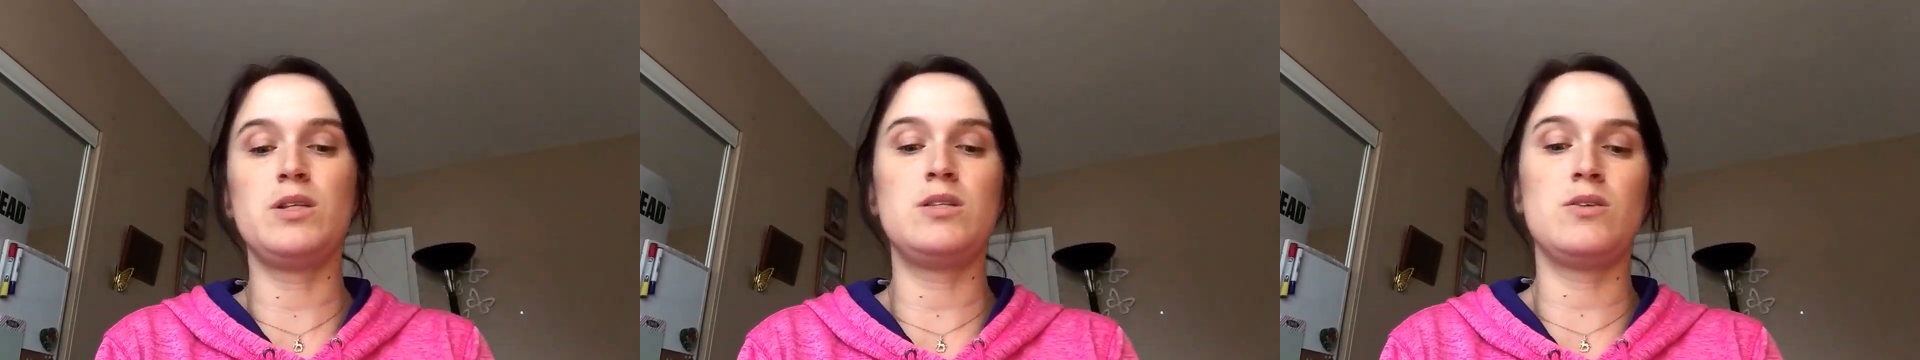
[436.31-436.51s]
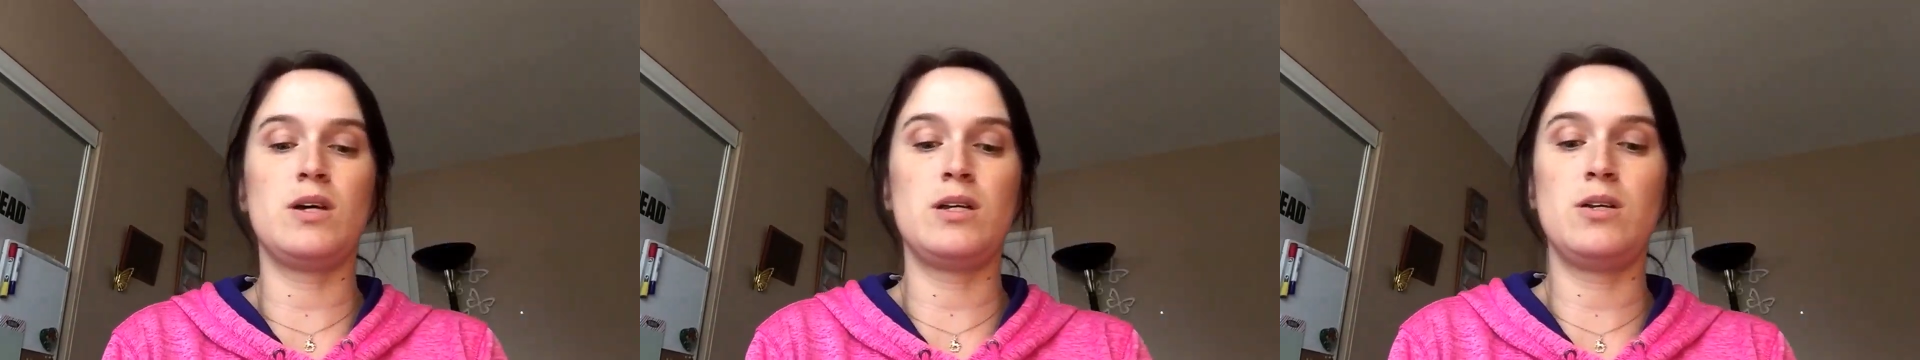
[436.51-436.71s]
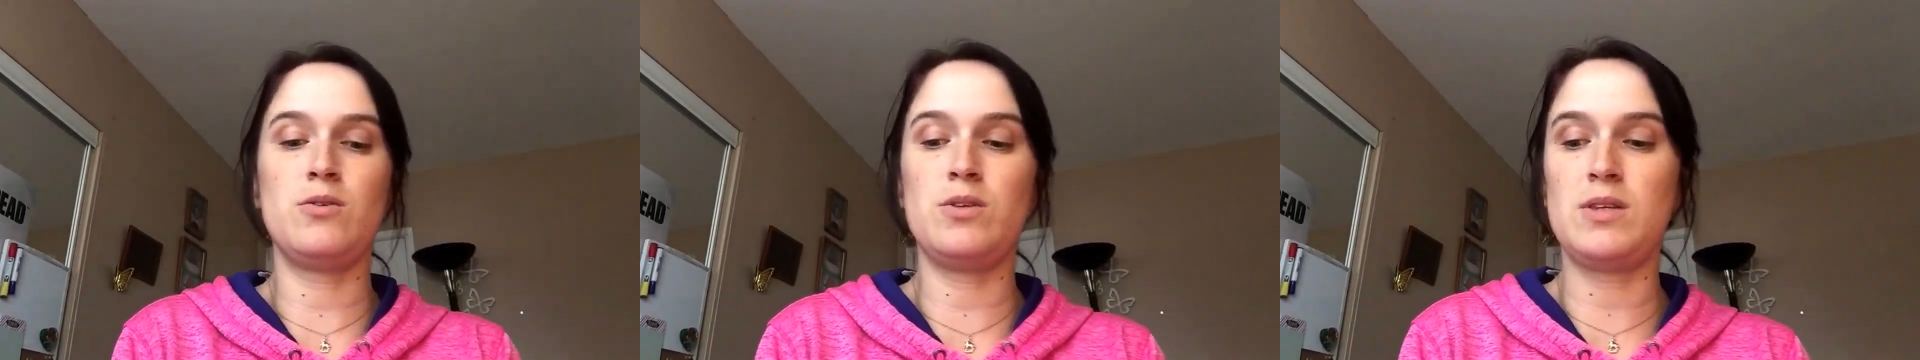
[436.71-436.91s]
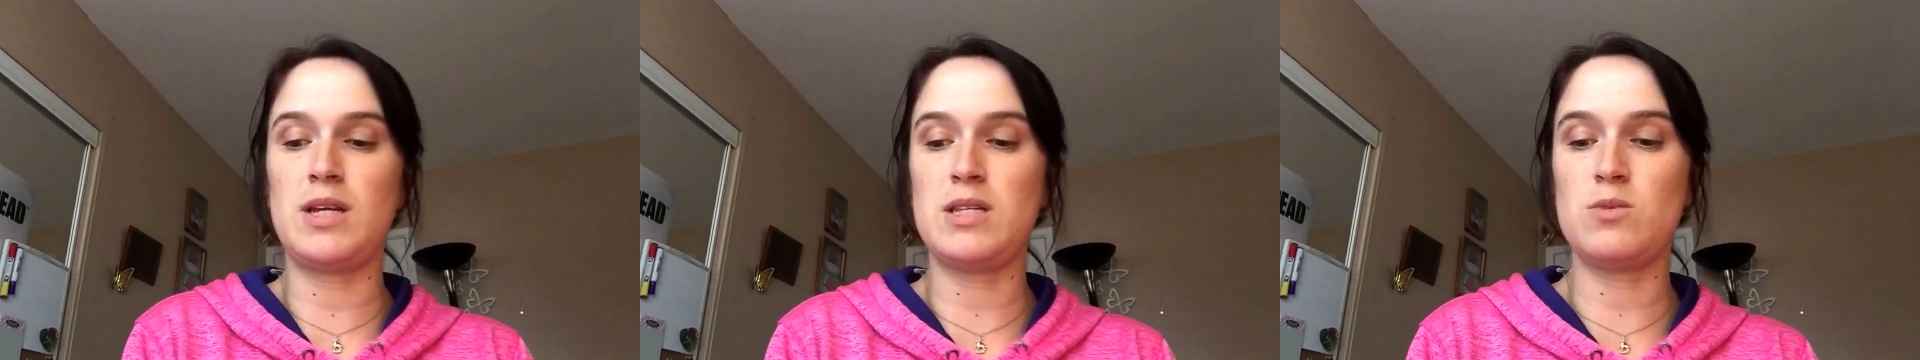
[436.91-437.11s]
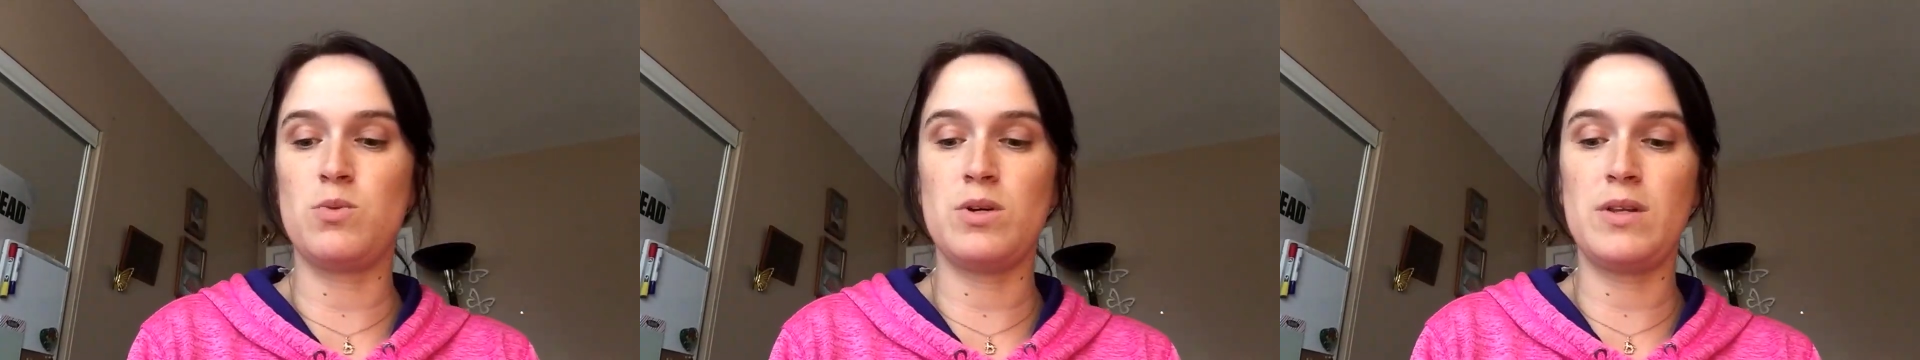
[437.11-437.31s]
so I know that
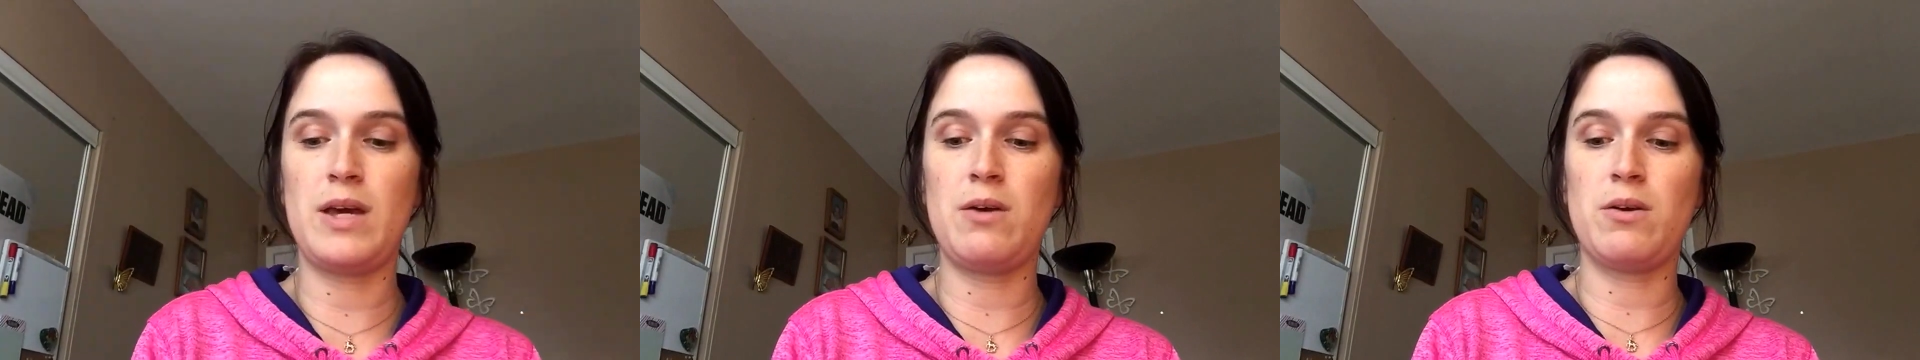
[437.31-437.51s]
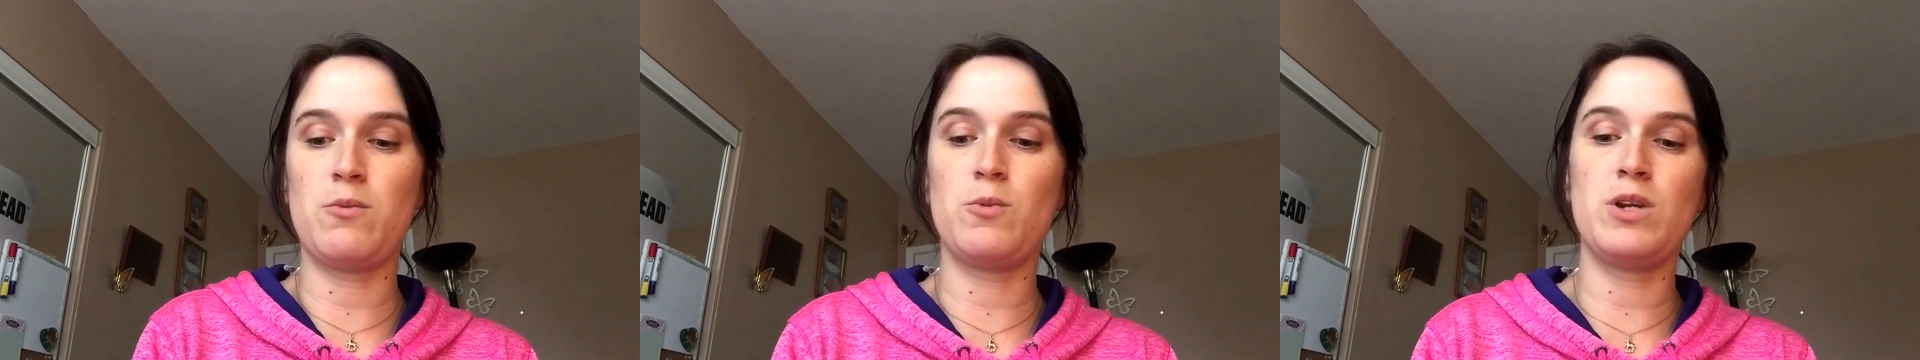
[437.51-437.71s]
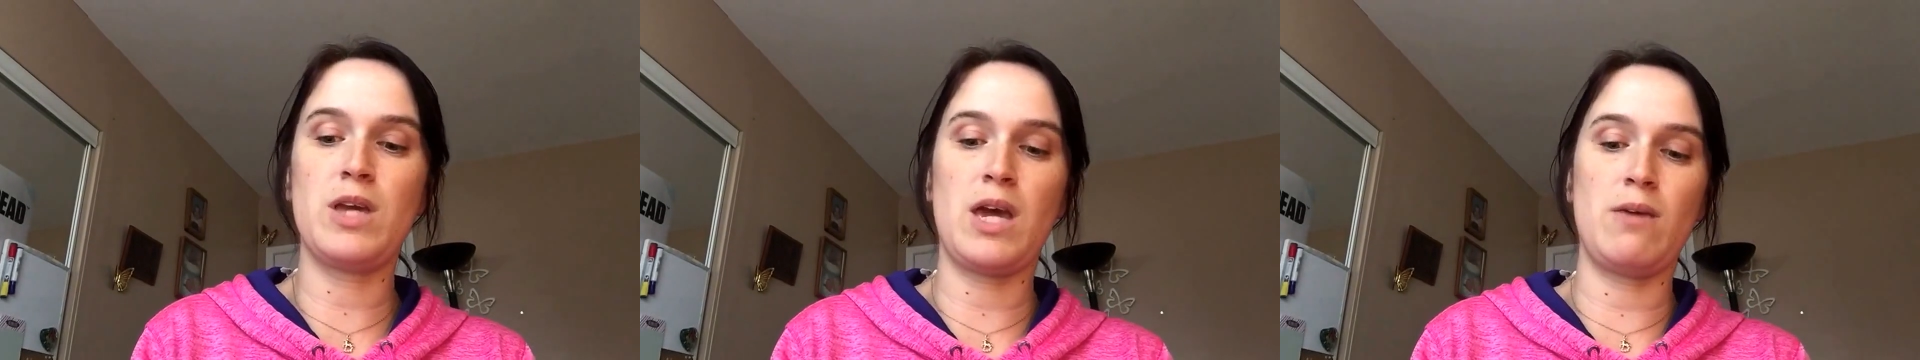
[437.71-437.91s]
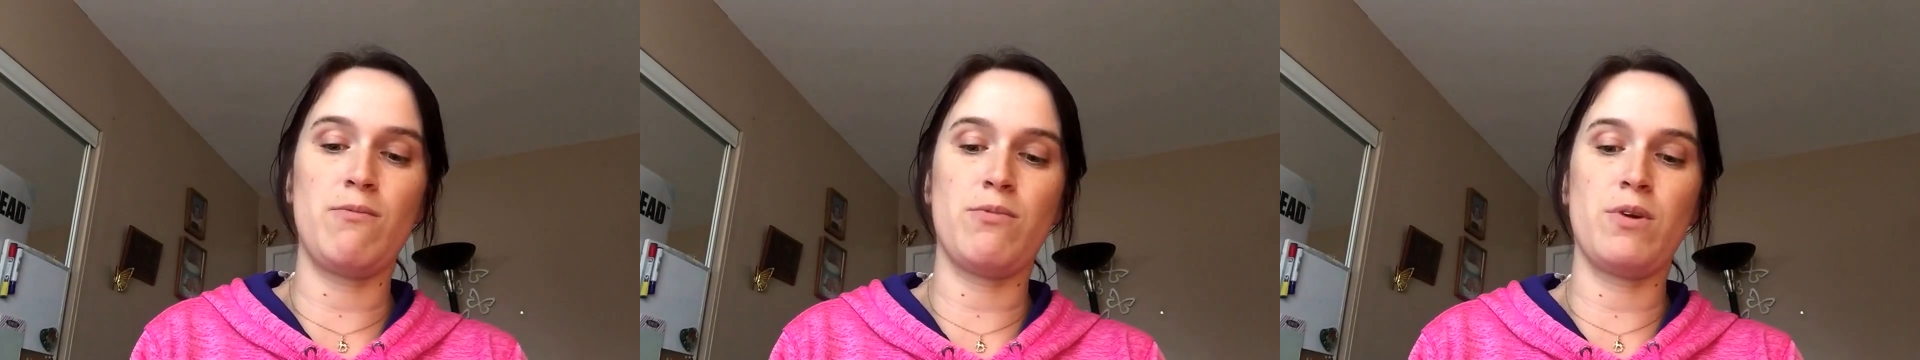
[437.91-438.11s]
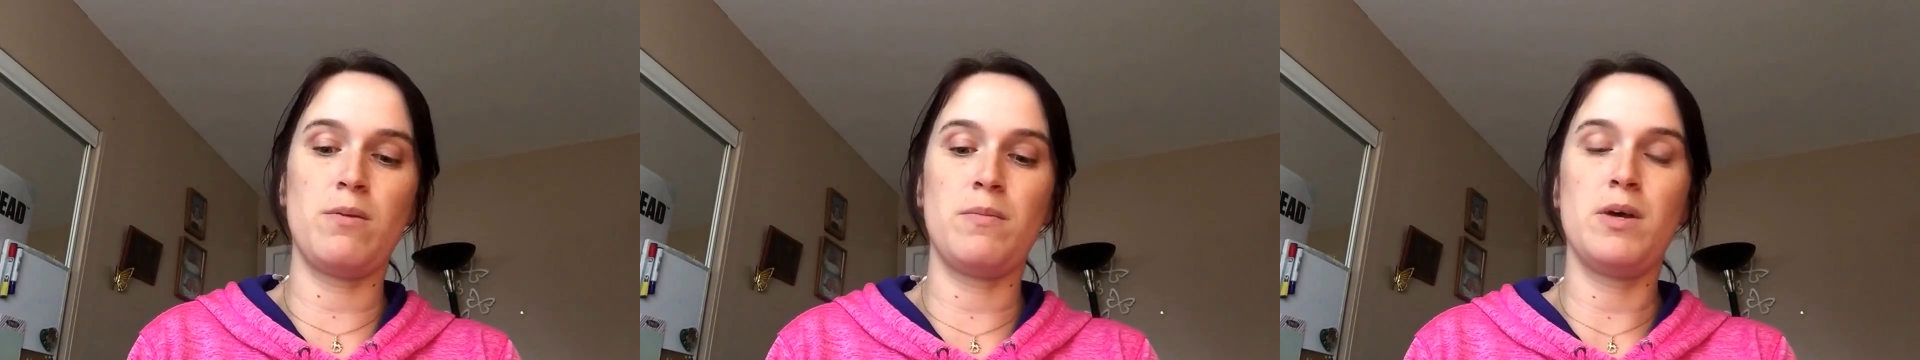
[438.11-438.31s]
that's where that one came
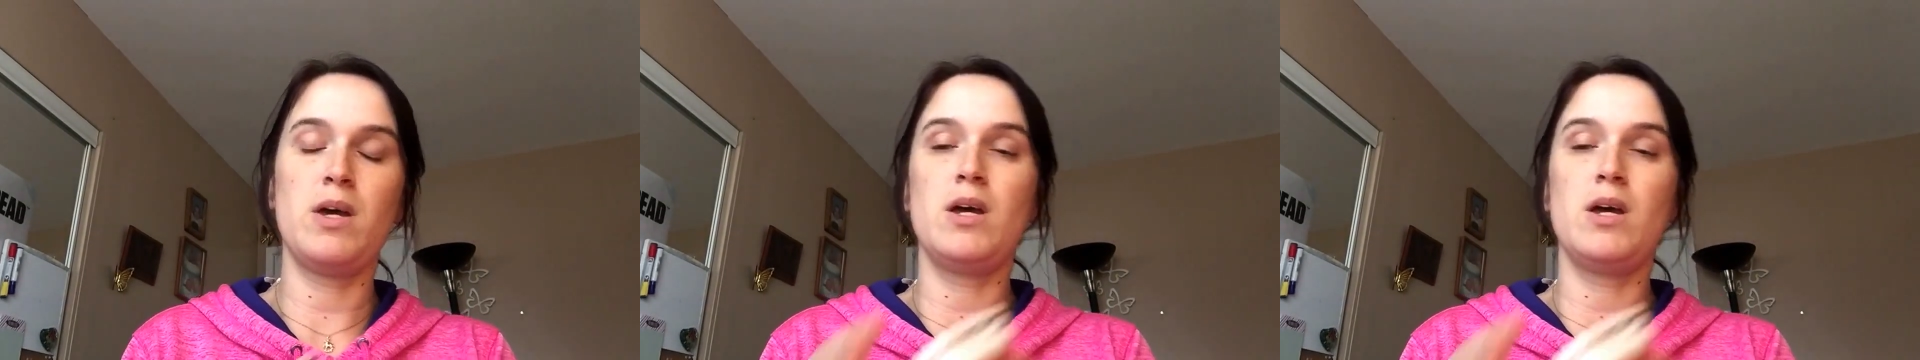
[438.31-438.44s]
from.